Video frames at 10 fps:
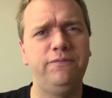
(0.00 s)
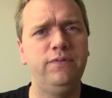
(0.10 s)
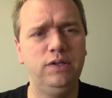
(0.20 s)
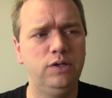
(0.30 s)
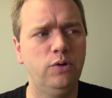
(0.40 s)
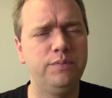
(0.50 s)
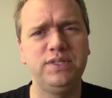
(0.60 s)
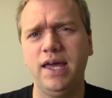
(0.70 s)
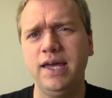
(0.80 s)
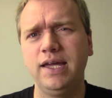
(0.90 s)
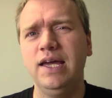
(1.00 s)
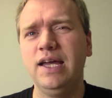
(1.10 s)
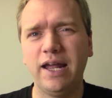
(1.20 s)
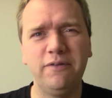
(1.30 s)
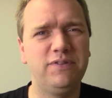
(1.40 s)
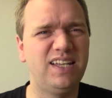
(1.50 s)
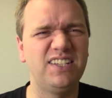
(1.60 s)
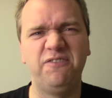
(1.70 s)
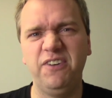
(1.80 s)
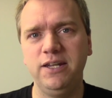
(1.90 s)
of, you know what I'm saying, kind of
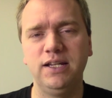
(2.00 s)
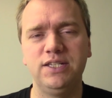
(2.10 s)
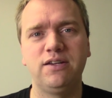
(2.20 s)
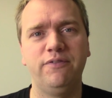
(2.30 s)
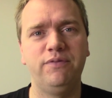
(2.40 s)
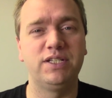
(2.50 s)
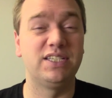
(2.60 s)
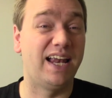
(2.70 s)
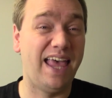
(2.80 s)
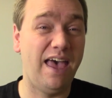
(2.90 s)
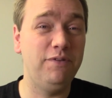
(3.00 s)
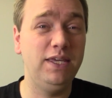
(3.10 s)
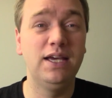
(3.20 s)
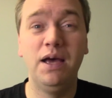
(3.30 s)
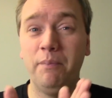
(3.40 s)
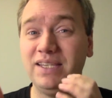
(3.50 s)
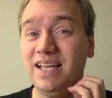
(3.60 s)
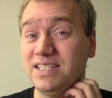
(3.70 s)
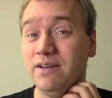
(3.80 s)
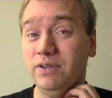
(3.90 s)
doesn't fit in the list because it's not heavy, but it
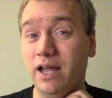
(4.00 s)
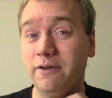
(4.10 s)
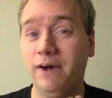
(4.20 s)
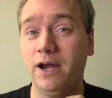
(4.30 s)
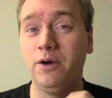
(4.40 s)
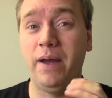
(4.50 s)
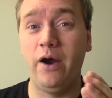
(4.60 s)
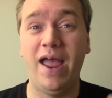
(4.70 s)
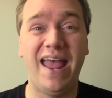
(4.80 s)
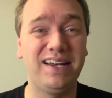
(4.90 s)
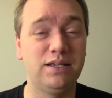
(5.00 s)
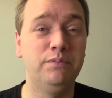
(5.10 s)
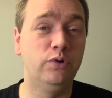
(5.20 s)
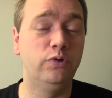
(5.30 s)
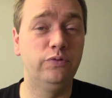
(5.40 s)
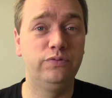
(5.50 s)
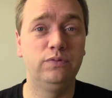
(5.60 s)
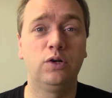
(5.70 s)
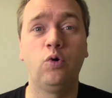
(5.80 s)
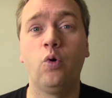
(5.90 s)
does have a lot of firepower and can move
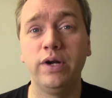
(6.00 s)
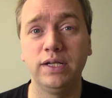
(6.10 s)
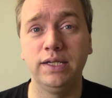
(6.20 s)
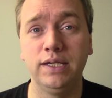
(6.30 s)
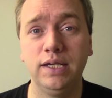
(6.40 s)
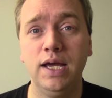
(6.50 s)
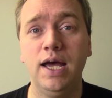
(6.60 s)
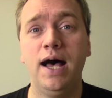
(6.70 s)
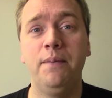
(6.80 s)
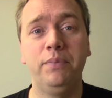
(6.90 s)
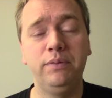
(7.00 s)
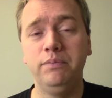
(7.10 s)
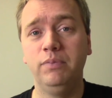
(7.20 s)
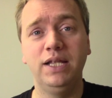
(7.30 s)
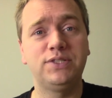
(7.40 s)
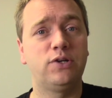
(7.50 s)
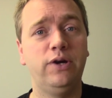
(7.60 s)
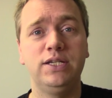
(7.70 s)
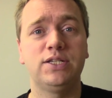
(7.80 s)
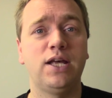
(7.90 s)
accordingly. But let's
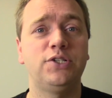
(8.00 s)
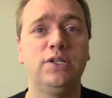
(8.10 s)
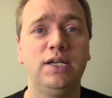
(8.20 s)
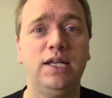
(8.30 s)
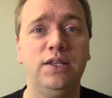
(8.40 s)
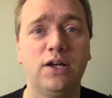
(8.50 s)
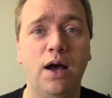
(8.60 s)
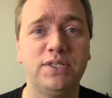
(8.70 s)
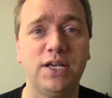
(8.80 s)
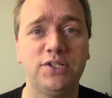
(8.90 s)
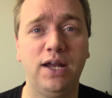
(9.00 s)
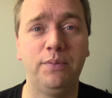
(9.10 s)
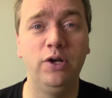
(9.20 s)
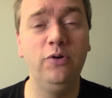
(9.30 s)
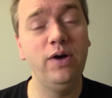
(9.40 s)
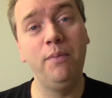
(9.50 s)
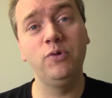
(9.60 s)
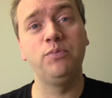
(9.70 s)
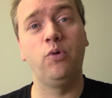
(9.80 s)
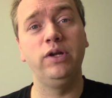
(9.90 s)
create a discussion in the comment section down below. And
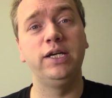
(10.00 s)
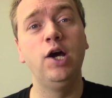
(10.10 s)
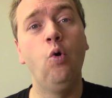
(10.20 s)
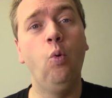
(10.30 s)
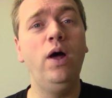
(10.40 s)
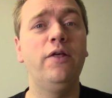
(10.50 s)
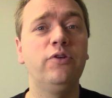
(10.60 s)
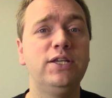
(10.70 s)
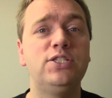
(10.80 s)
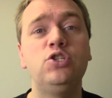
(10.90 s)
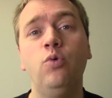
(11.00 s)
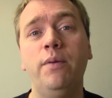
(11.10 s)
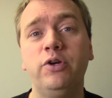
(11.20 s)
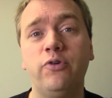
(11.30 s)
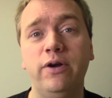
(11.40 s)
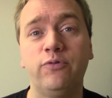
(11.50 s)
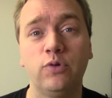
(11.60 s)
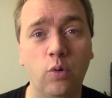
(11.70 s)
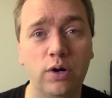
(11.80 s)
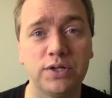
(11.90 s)
most importantly, what other lists do you want me to create for
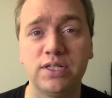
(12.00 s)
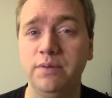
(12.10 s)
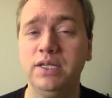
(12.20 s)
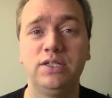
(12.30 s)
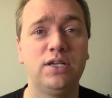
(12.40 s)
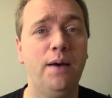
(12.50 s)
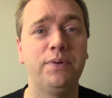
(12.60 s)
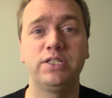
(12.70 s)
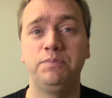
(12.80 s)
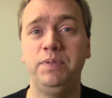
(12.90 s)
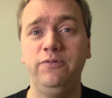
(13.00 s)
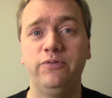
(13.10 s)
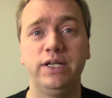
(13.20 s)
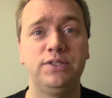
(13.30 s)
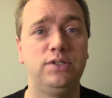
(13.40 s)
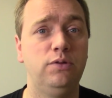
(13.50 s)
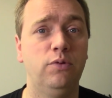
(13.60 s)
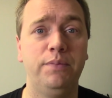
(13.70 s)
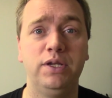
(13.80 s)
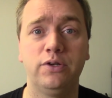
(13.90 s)
orcs? Give me a topic. Speed Freaks. Do you
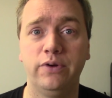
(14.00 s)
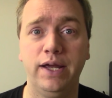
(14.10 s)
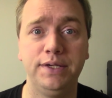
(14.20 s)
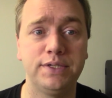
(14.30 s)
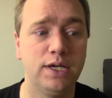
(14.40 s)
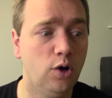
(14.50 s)
want me to create